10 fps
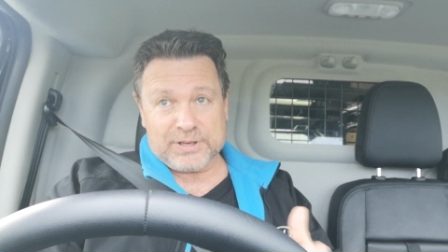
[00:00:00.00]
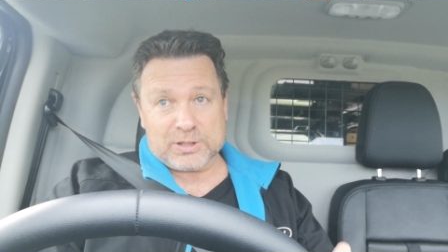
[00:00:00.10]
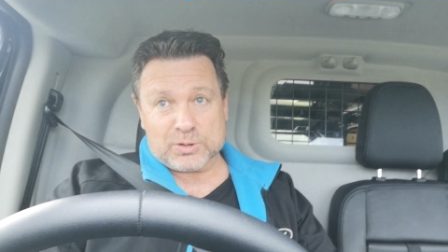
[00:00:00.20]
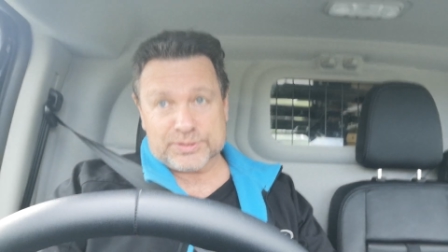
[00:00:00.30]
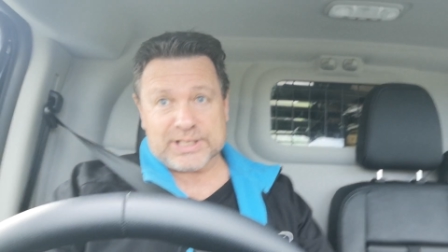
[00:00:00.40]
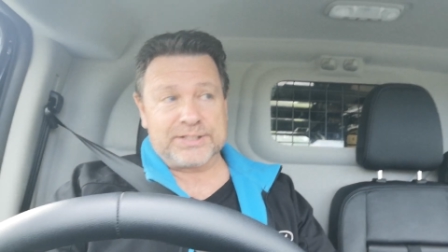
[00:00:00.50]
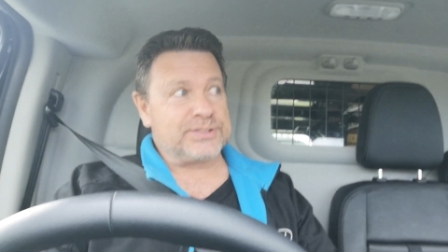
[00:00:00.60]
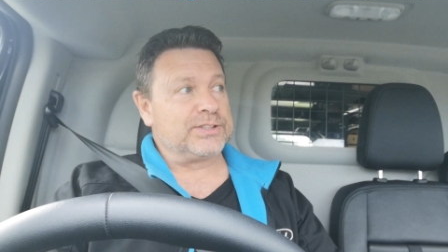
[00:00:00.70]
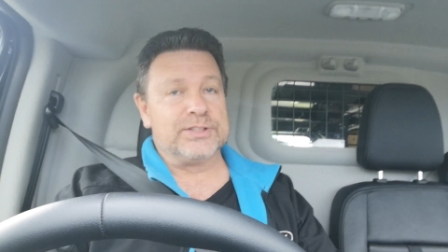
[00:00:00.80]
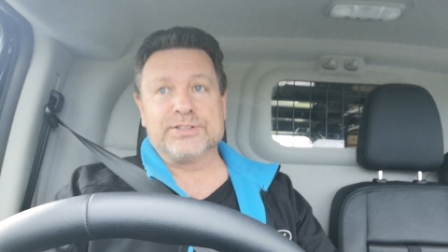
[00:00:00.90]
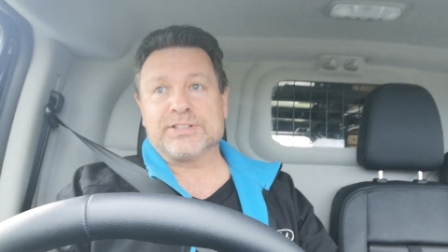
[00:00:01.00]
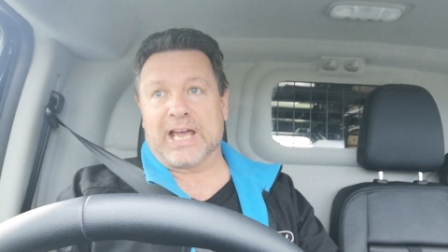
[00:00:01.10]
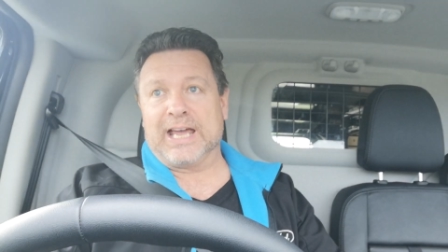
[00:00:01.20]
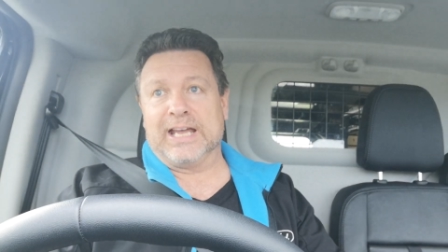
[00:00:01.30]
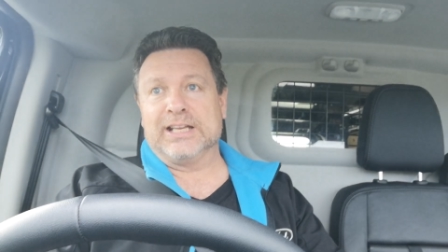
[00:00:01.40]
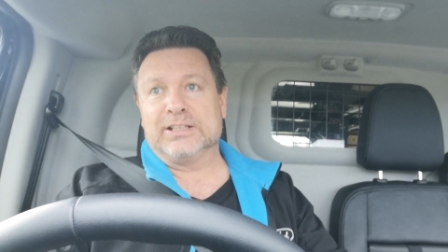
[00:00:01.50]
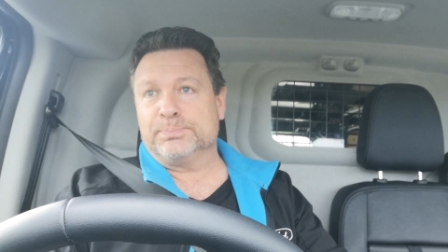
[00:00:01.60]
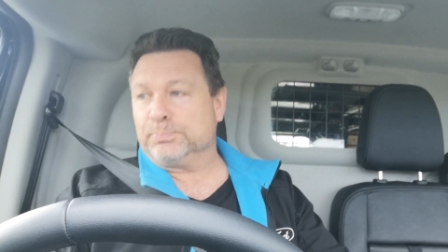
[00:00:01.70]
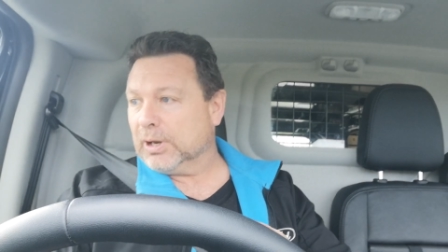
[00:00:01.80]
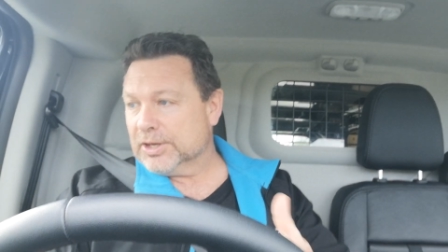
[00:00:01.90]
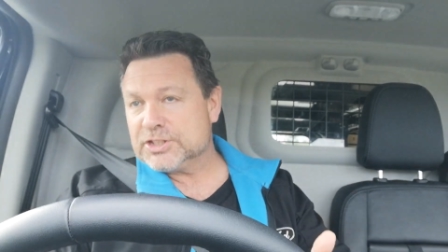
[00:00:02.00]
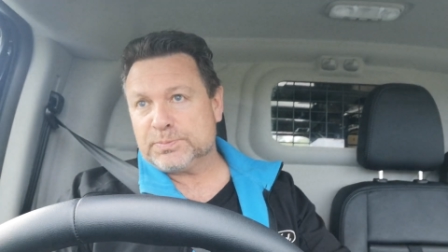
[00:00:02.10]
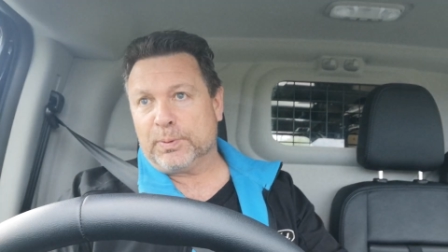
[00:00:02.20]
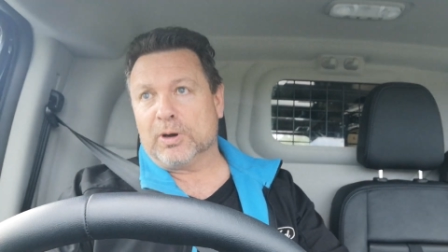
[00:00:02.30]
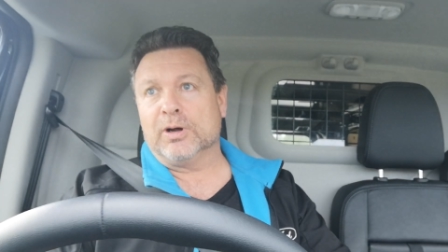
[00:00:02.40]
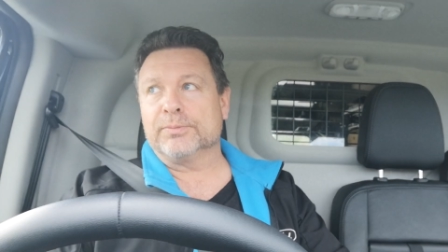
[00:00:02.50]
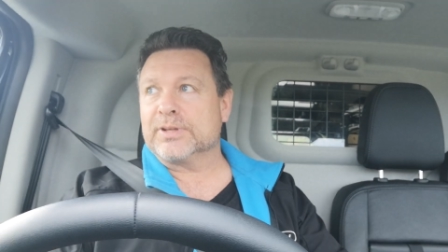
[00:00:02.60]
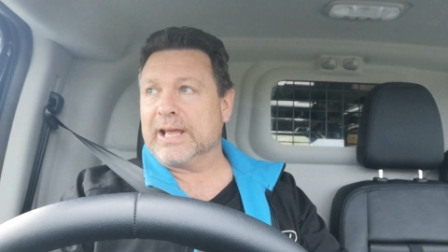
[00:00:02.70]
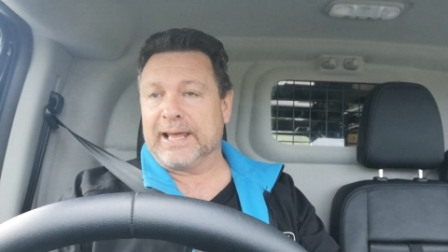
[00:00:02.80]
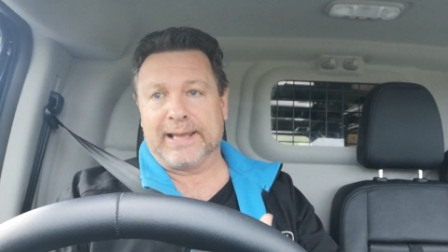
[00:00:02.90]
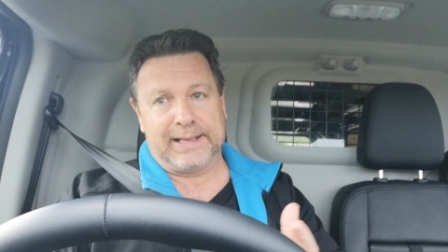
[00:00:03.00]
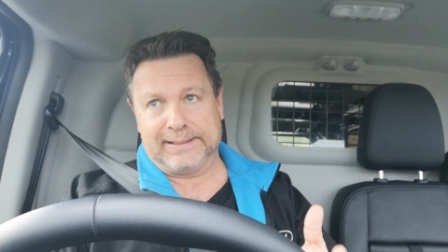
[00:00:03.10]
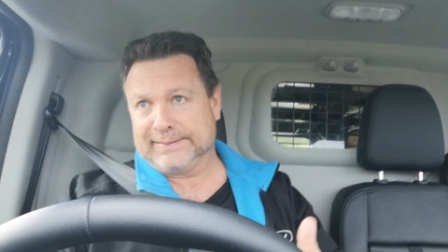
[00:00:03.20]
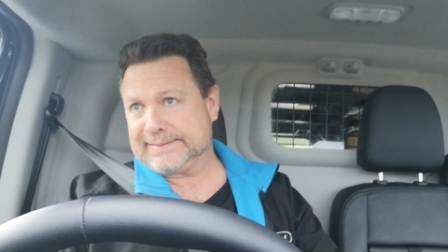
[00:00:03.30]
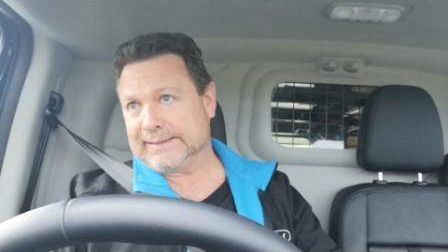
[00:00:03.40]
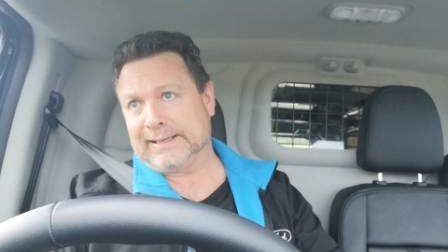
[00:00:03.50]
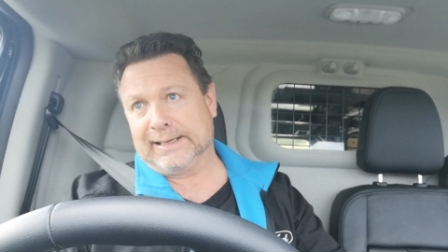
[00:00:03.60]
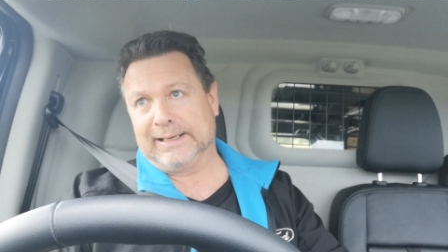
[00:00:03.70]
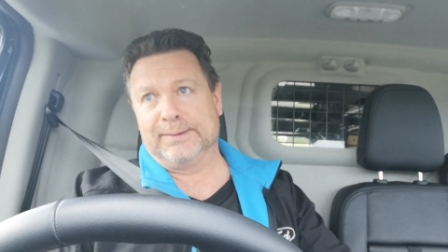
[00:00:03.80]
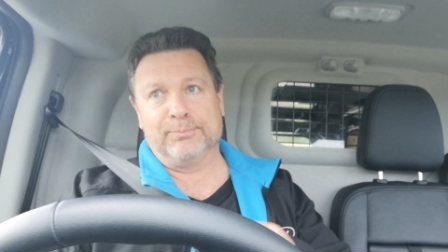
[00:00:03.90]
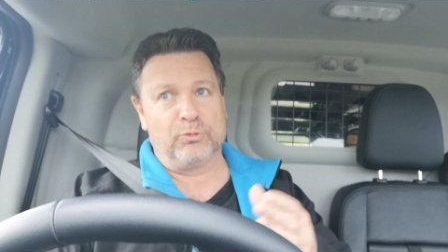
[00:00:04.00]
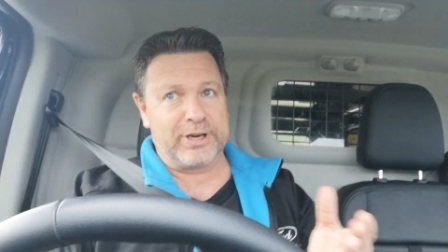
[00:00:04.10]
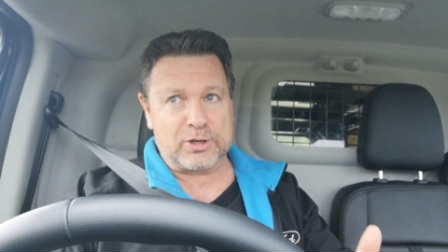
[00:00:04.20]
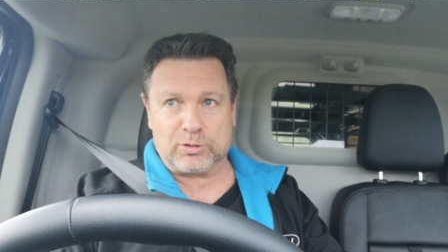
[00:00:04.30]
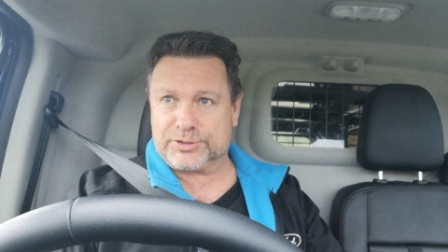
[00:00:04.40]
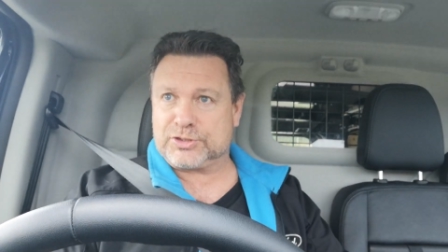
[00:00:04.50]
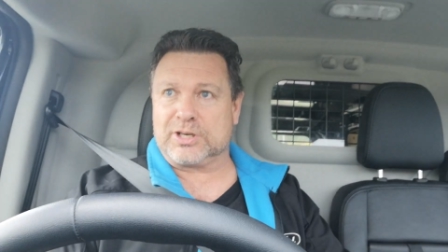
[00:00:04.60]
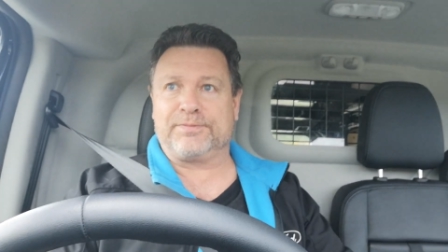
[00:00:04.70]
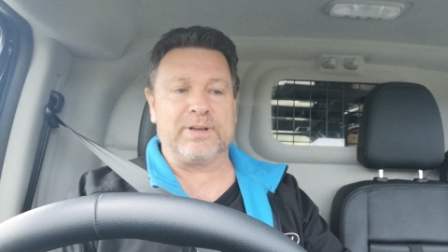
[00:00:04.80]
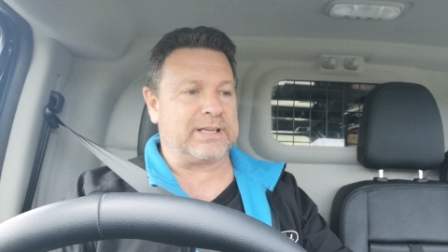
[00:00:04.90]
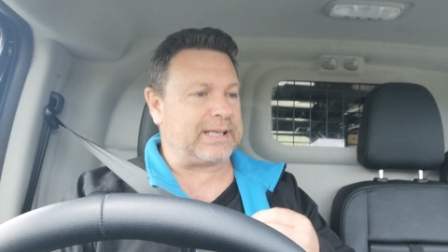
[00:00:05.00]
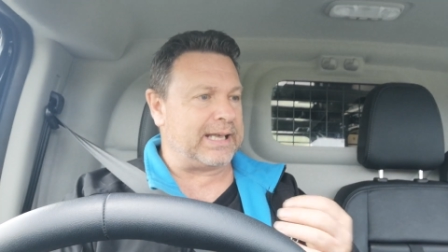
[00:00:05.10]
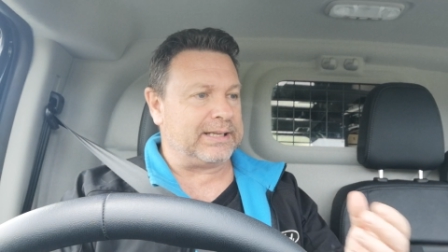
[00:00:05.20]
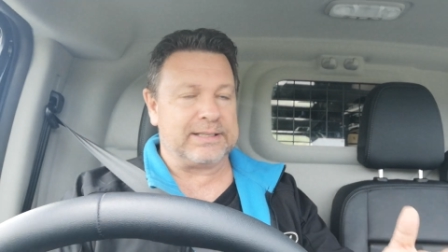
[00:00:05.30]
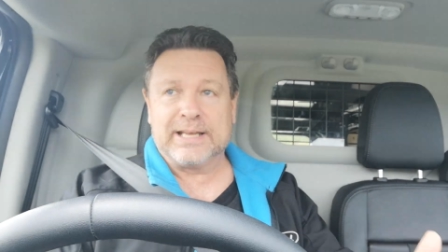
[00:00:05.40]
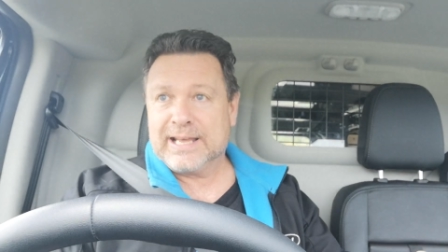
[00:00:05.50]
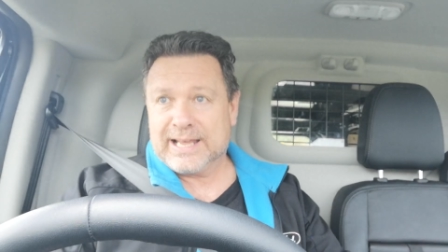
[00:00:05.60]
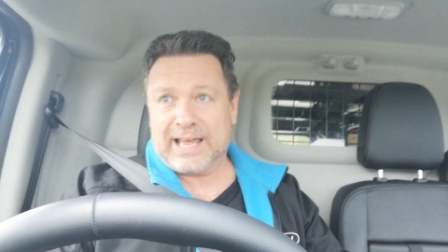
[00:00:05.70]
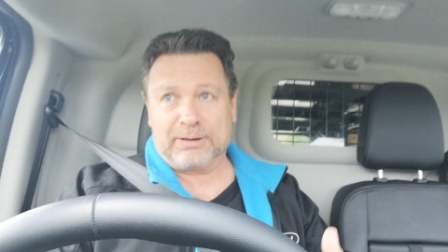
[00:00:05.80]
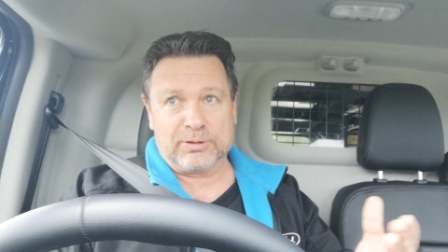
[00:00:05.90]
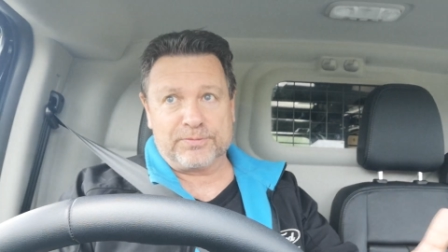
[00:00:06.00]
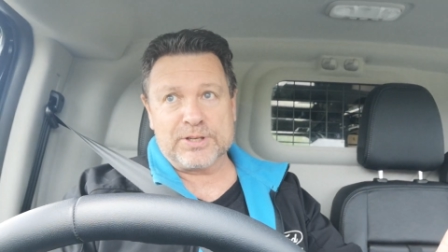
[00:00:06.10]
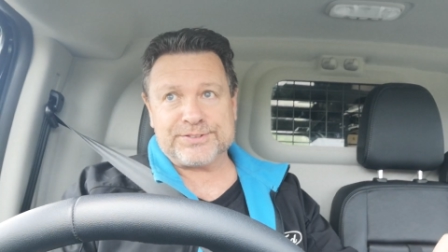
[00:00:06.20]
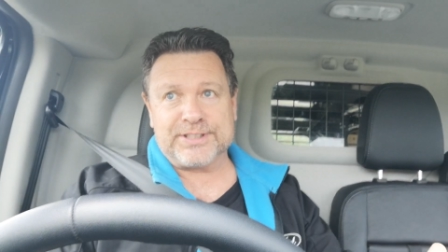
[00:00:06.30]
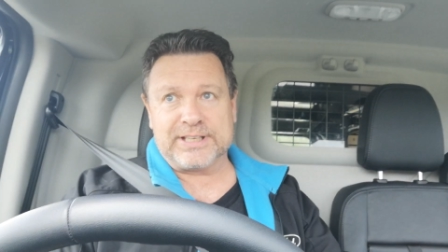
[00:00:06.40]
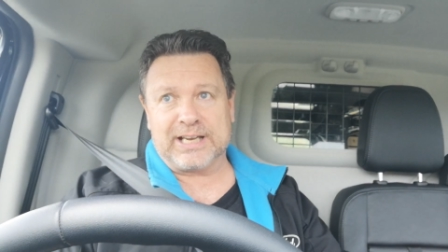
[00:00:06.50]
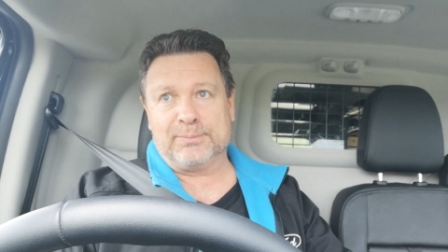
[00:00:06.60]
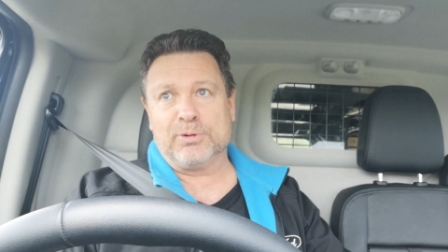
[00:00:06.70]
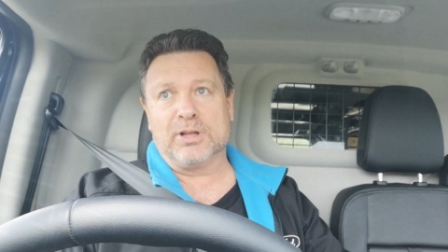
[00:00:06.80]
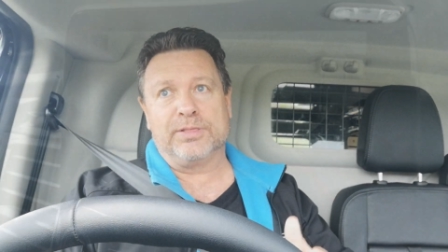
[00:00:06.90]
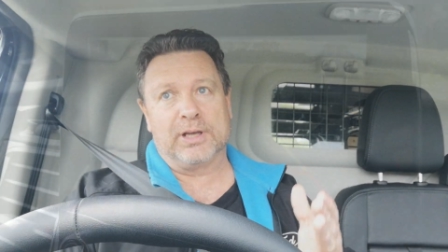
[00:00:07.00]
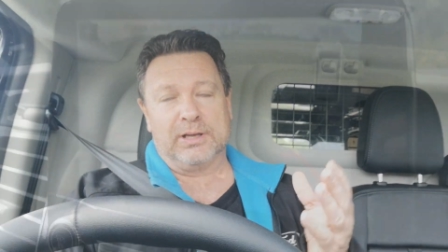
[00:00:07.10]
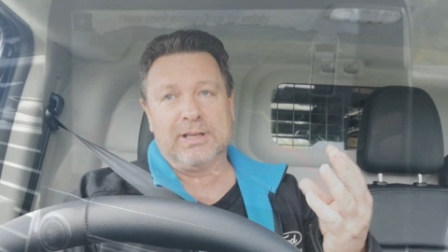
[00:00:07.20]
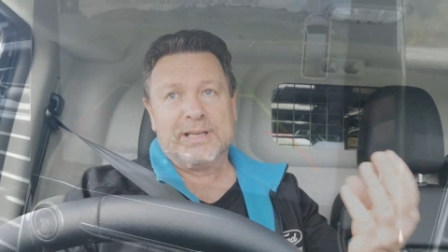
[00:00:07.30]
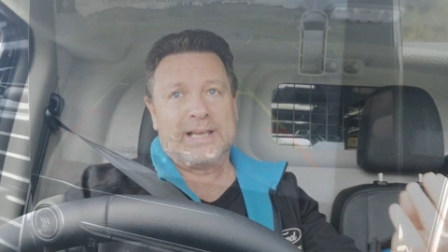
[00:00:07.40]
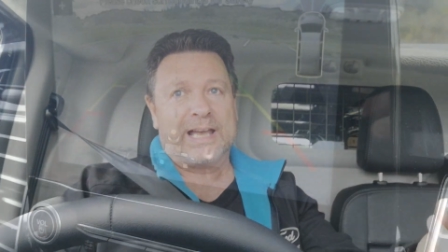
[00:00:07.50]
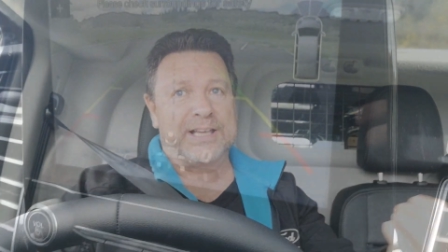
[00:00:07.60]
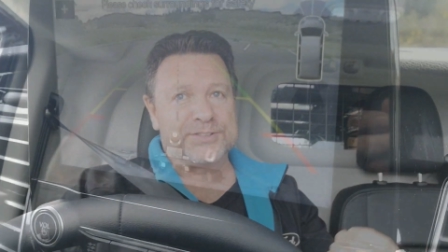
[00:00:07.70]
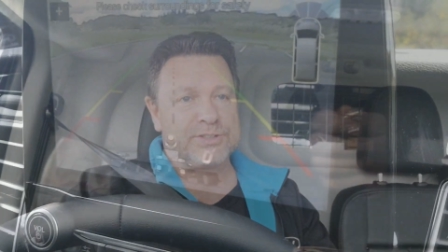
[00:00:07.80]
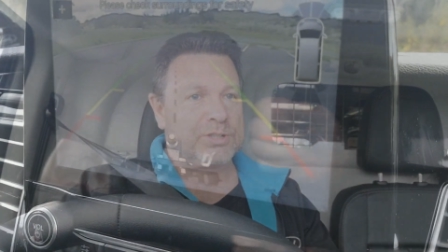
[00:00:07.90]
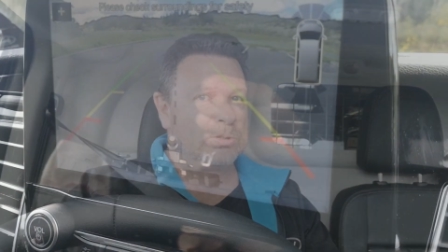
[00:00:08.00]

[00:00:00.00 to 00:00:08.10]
vehicle sensors and blind spot and rear cross traffic and a reversing camera that has